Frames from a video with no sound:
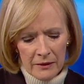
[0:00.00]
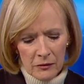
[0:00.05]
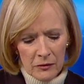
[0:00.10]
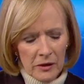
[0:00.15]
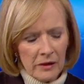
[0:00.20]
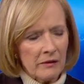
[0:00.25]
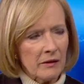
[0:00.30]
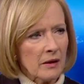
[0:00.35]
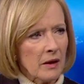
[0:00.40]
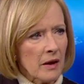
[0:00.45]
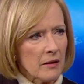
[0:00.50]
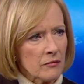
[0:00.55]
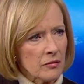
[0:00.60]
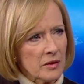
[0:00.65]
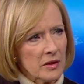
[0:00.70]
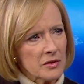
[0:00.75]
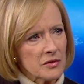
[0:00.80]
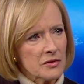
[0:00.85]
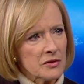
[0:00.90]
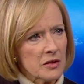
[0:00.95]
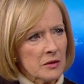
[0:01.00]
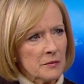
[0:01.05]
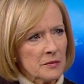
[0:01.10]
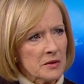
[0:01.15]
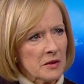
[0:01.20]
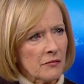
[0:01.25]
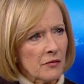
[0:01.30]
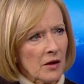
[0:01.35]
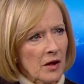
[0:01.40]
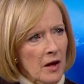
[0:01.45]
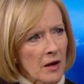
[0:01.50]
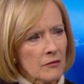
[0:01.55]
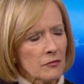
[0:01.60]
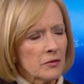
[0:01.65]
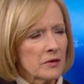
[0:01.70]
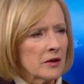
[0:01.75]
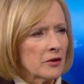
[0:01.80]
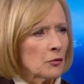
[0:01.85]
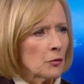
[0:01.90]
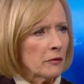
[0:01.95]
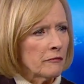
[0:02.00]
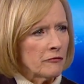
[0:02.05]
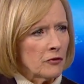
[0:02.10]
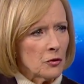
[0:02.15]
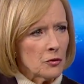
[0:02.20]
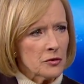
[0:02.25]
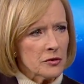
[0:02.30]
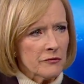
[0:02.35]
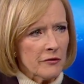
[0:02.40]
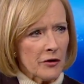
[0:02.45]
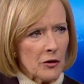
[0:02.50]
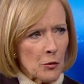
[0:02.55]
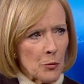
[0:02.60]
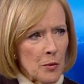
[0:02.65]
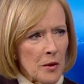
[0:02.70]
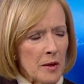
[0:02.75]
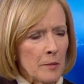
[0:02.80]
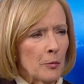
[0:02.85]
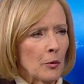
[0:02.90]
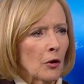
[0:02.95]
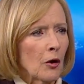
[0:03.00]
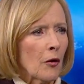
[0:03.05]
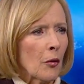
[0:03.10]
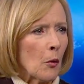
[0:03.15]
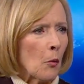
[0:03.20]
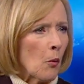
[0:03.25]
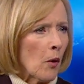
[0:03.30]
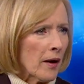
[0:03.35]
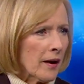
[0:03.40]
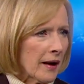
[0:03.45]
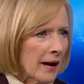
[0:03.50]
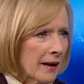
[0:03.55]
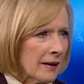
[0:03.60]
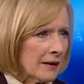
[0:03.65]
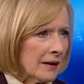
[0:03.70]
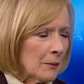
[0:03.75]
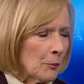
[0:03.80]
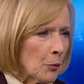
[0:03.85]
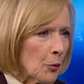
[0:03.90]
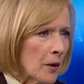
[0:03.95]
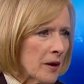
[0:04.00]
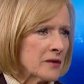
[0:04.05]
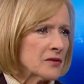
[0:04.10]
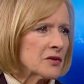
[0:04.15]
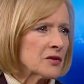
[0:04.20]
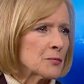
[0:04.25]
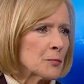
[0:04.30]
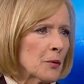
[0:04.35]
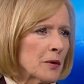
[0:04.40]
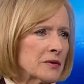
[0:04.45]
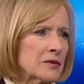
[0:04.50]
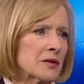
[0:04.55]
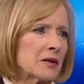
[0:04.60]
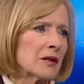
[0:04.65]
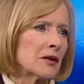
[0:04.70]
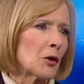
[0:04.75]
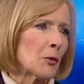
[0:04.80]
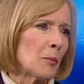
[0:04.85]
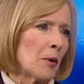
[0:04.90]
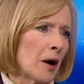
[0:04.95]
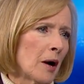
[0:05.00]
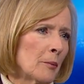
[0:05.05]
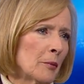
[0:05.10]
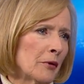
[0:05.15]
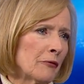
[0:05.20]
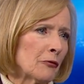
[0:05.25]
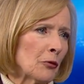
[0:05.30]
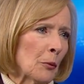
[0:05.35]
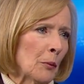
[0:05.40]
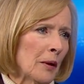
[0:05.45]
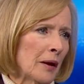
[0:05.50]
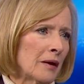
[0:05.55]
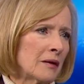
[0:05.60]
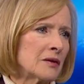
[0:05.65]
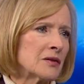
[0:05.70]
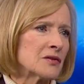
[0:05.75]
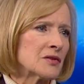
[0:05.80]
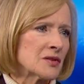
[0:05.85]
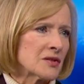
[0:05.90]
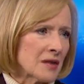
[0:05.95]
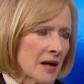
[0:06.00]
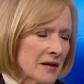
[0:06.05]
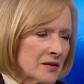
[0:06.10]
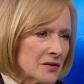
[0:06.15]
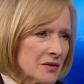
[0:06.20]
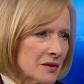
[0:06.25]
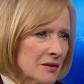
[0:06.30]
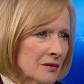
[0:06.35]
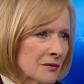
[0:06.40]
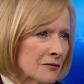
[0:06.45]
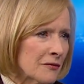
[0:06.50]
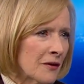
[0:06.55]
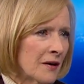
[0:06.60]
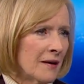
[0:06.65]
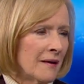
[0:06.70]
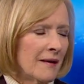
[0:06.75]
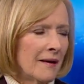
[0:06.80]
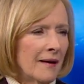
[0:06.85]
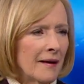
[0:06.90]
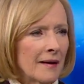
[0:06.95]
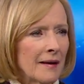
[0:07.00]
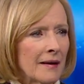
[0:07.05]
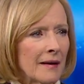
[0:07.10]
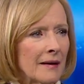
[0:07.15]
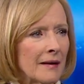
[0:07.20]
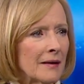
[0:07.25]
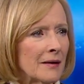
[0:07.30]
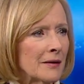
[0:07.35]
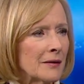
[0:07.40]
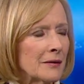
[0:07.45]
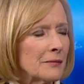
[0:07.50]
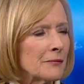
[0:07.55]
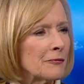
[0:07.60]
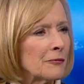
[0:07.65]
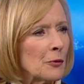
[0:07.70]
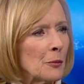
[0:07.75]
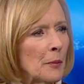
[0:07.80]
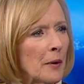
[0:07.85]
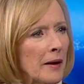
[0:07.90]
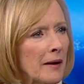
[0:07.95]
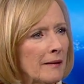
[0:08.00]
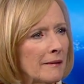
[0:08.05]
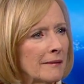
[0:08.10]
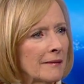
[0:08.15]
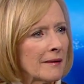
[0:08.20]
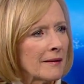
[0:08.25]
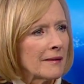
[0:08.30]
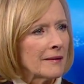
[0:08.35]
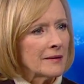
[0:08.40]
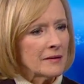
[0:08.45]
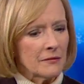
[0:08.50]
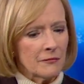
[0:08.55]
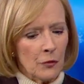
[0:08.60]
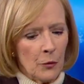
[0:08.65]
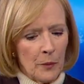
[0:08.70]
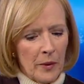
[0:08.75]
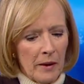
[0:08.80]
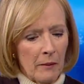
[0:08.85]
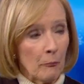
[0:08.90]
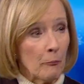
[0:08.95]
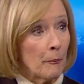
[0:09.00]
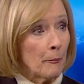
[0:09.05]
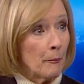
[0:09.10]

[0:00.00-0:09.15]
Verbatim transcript: not only the contradictions in himself, the contradictory views of other people. On the one hand, he praises President Obama for being decisive, uh, for being uh, courageous. For